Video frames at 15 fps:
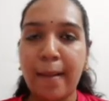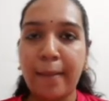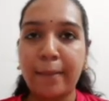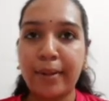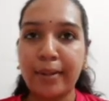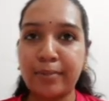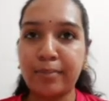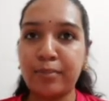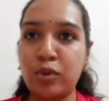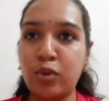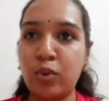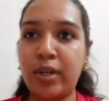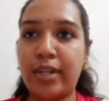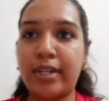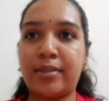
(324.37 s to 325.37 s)
but
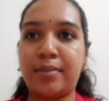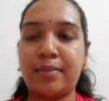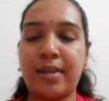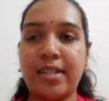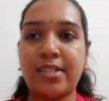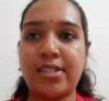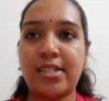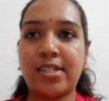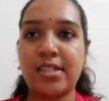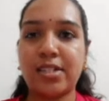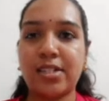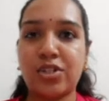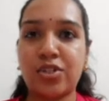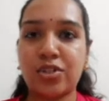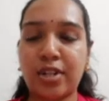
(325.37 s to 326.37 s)
blue litmus
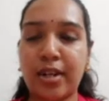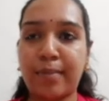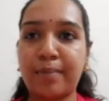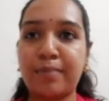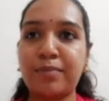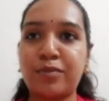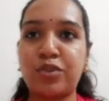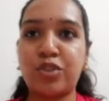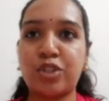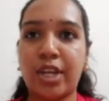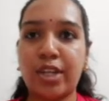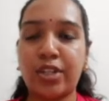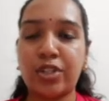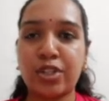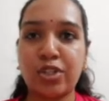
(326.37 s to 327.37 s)
strip
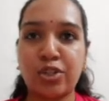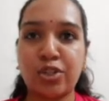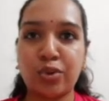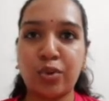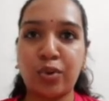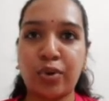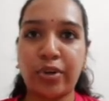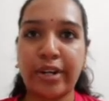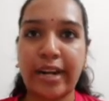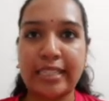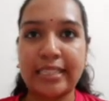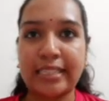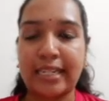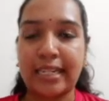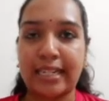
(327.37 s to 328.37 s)
changes to
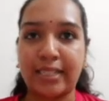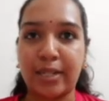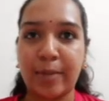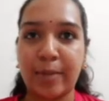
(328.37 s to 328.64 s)
red color.